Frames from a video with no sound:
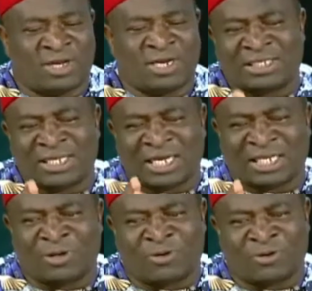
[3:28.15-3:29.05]
and it has
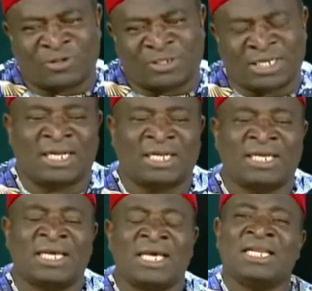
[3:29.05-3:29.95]
been consistent, that
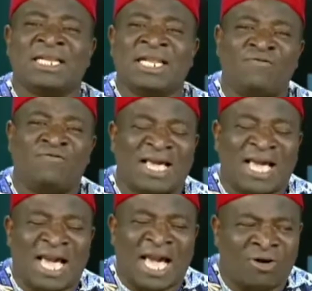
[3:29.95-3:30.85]
in every
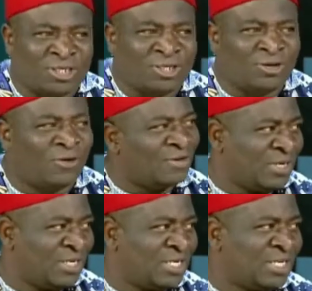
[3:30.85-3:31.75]
outing of the
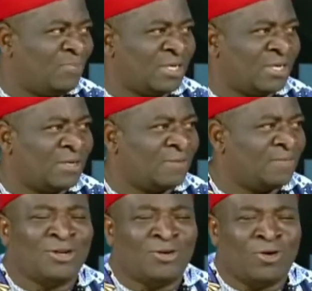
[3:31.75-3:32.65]
PDP,
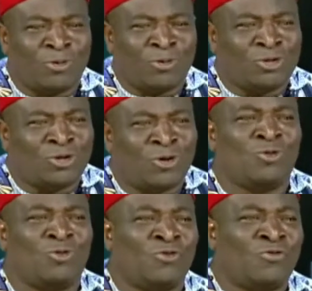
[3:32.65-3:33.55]
the opposition
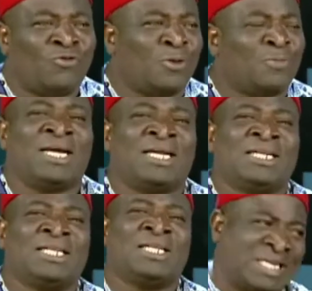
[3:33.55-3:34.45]
will look for something
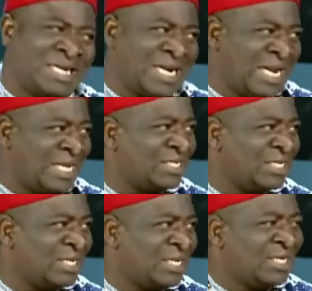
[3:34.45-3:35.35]
that they will trend.
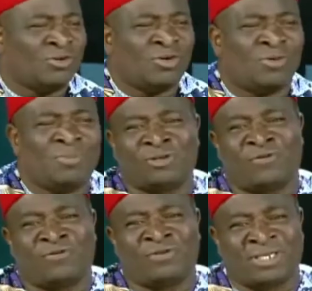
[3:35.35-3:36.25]
You know, because
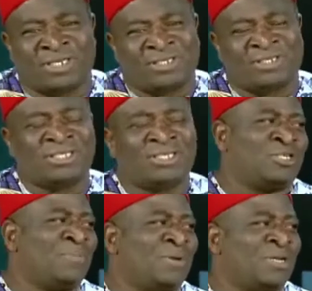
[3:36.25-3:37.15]
of the
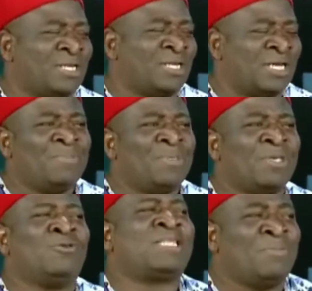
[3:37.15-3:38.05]
social media,
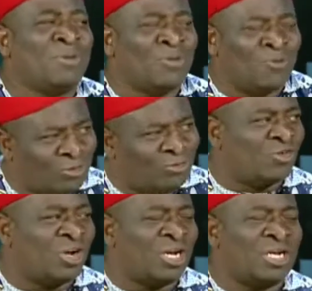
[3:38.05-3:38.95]
you determine what you
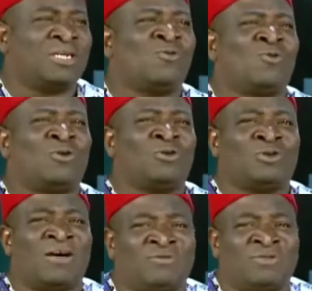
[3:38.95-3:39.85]
trend. Once you
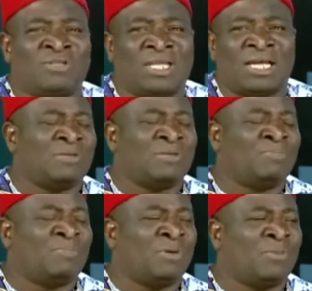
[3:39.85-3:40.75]
have 10, 20
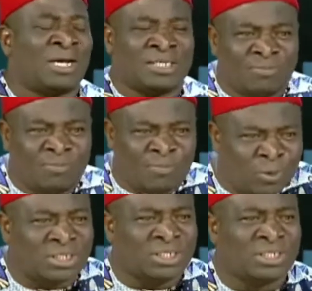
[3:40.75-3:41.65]
people and tell them,
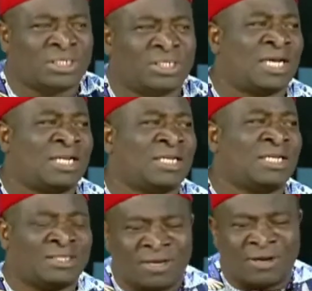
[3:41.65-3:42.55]
push this inside, let